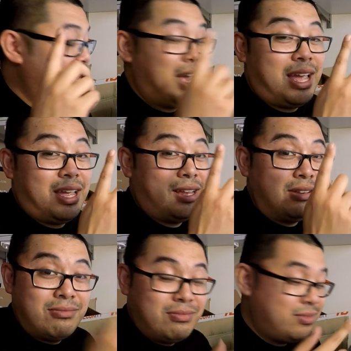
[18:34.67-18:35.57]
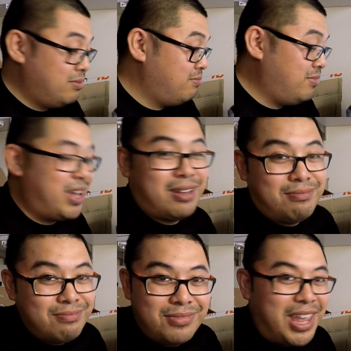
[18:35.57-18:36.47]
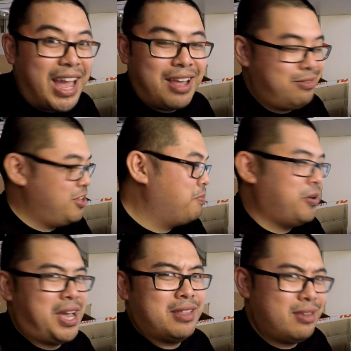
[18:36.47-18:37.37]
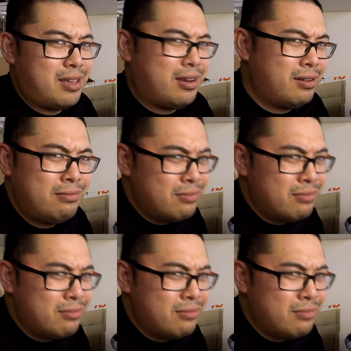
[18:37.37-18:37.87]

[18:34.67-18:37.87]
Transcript: and yeah, your boy had to get it.